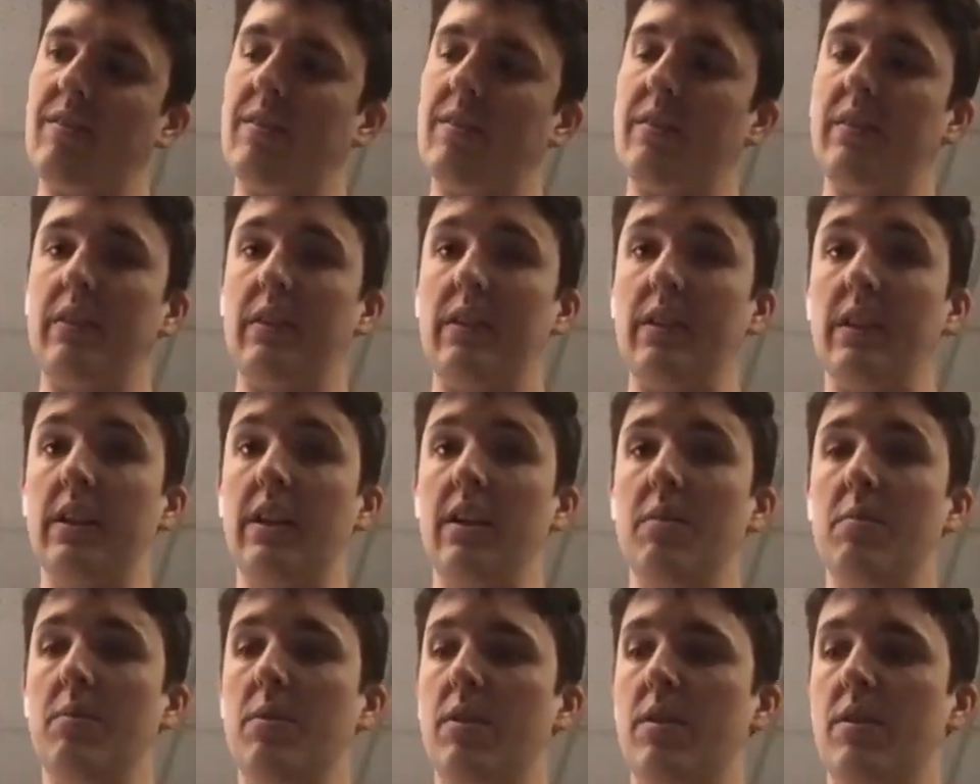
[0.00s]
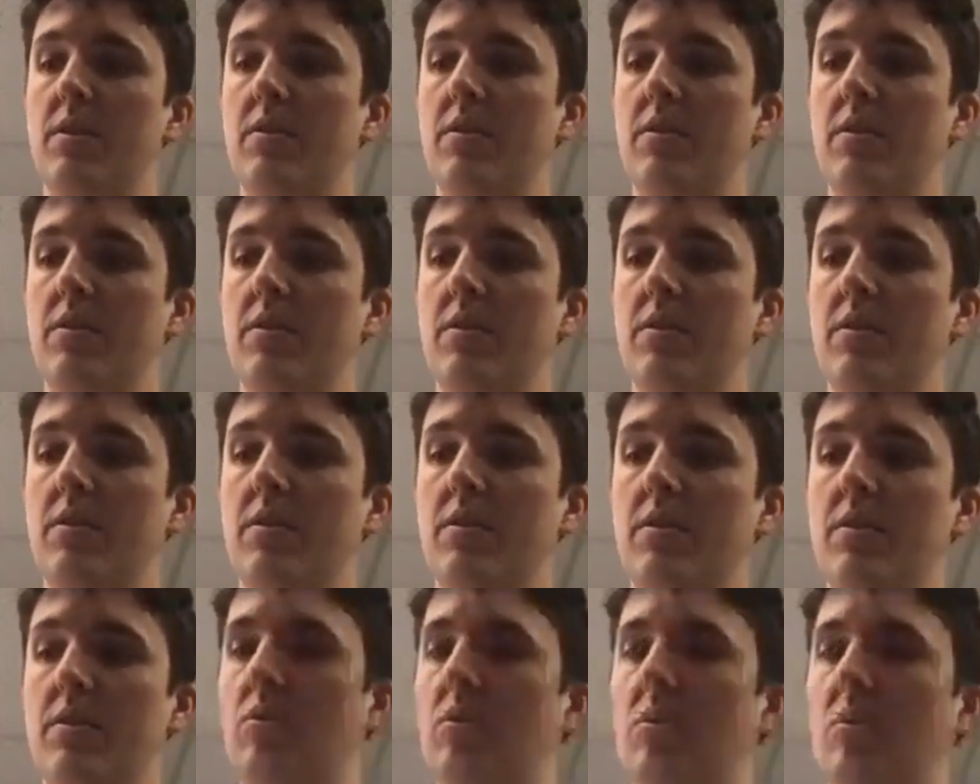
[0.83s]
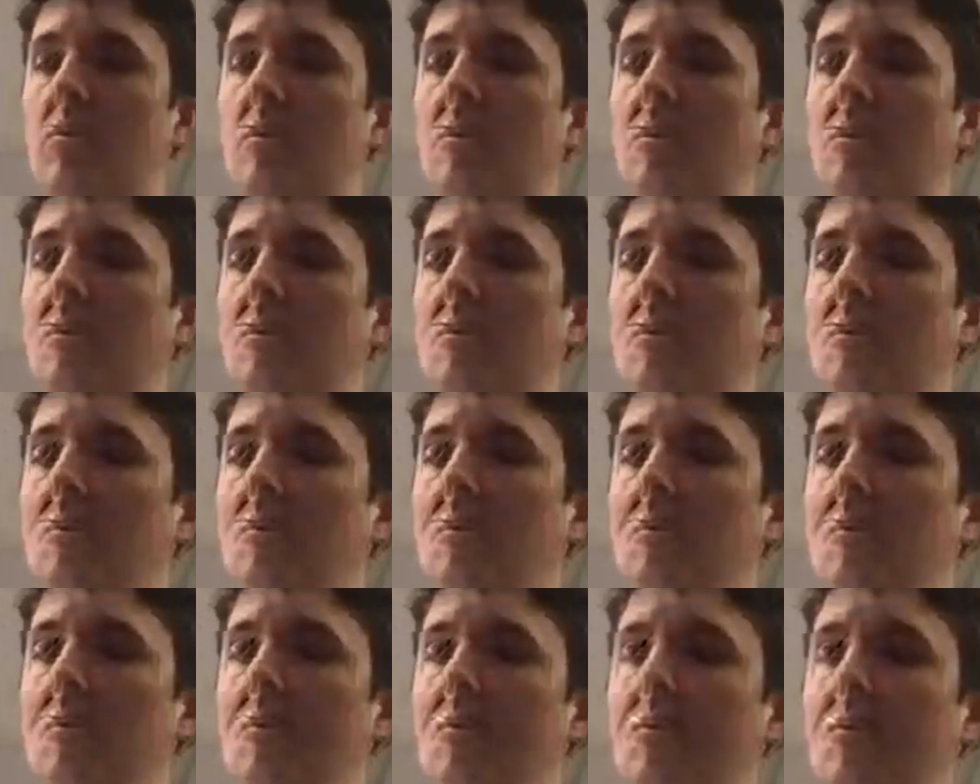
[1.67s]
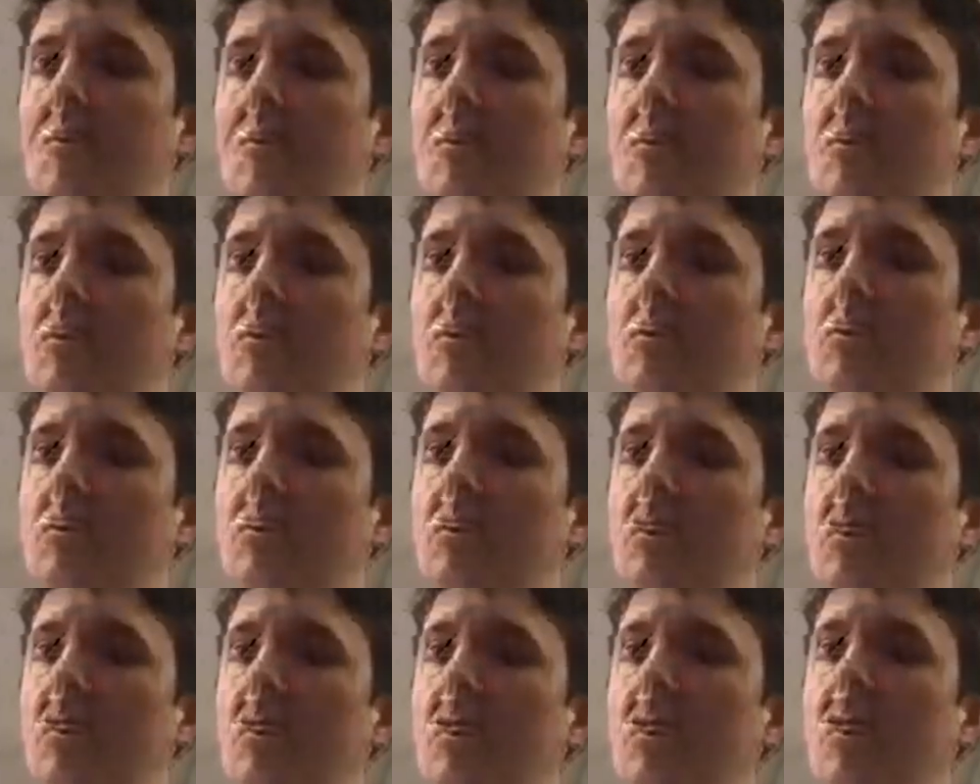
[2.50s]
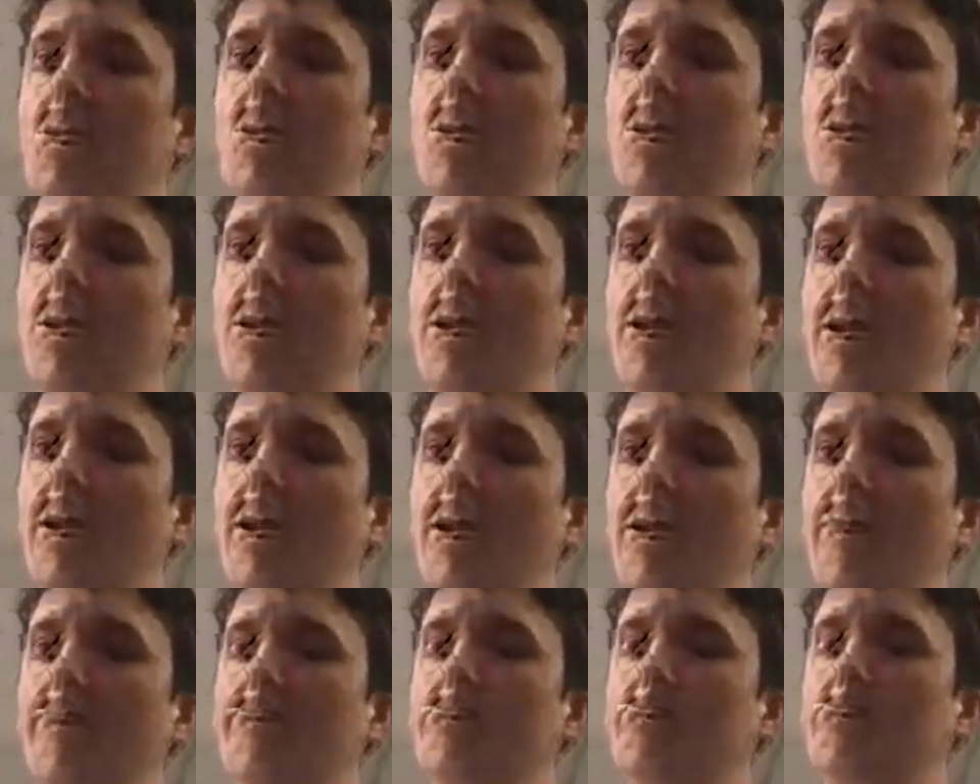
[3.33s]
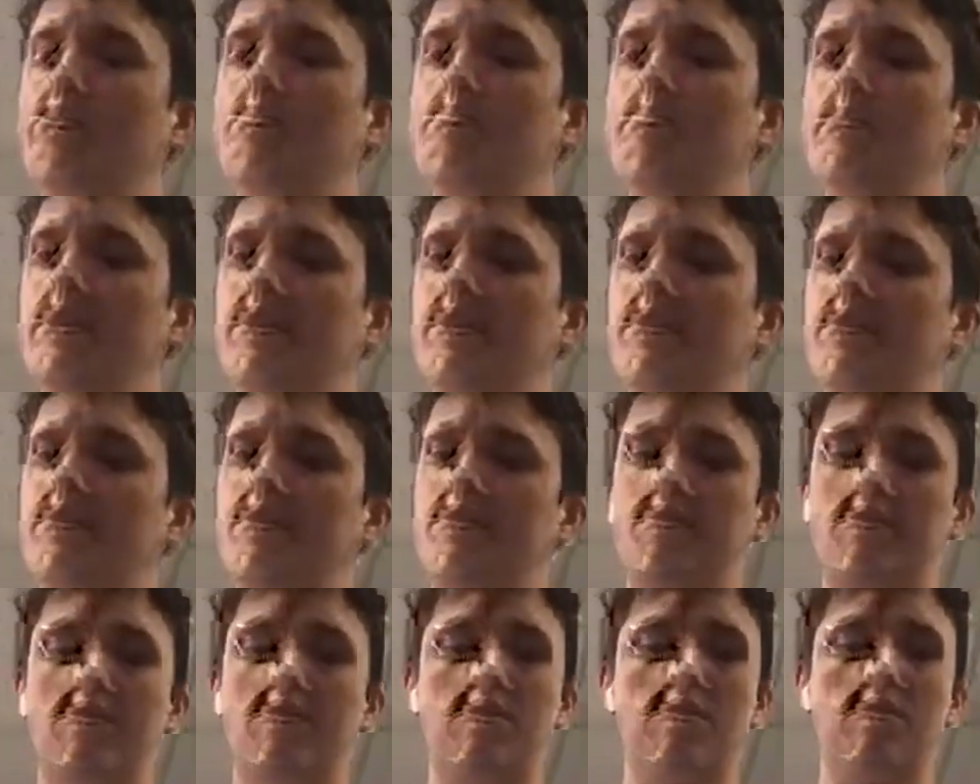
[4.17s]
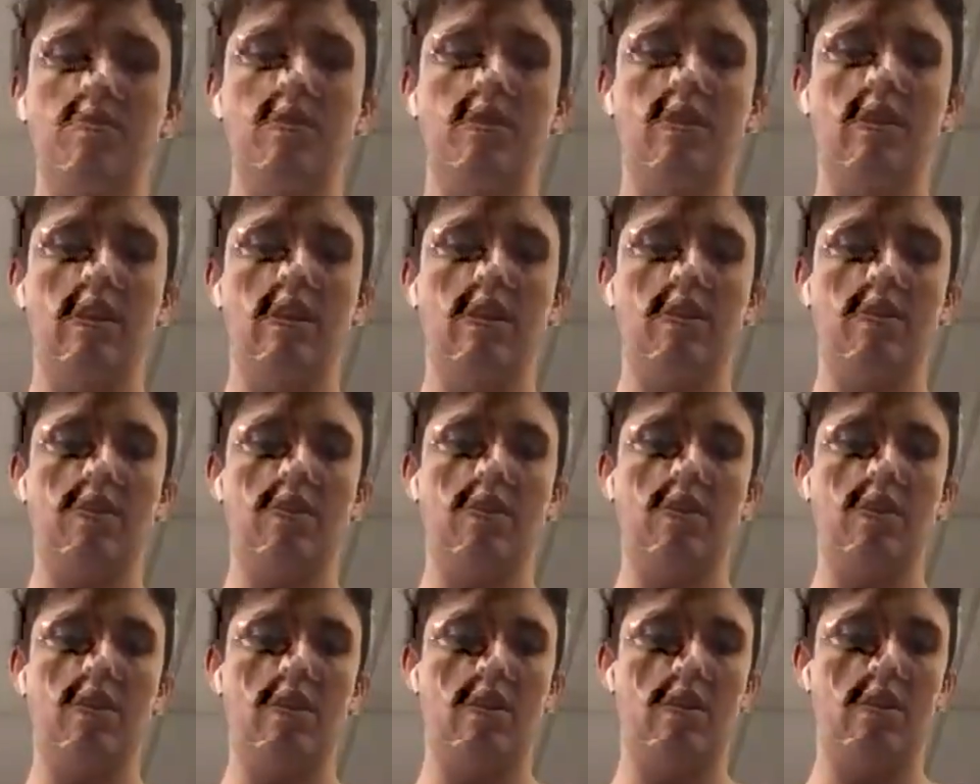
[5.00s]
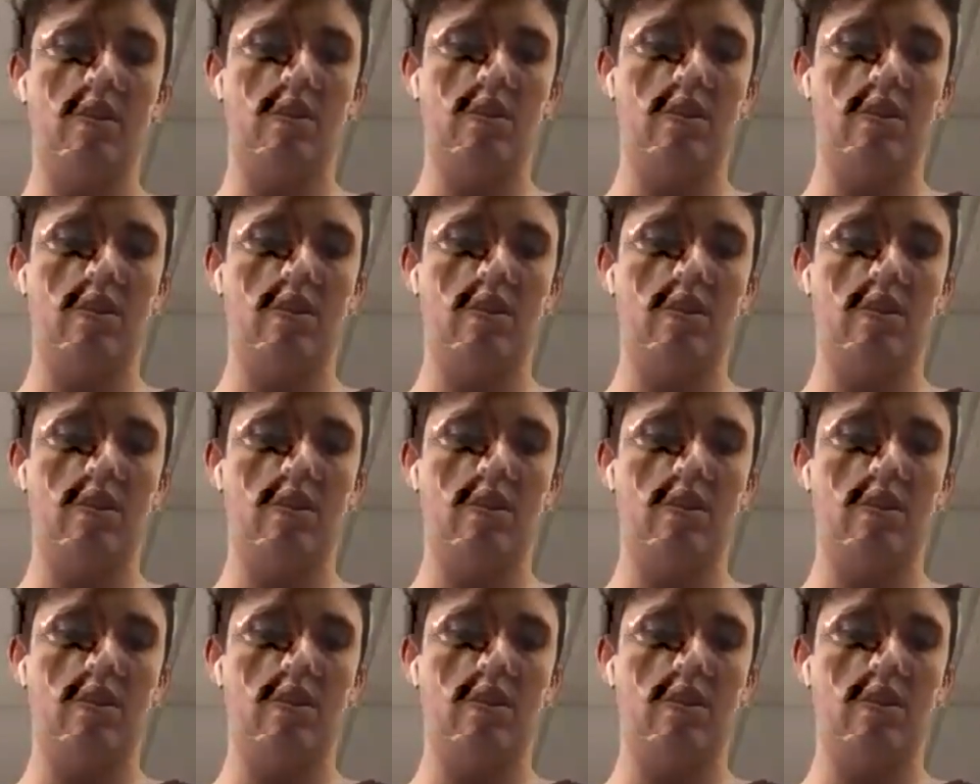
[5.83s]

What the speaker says: And we're going to do this old school. So after we mix these two together,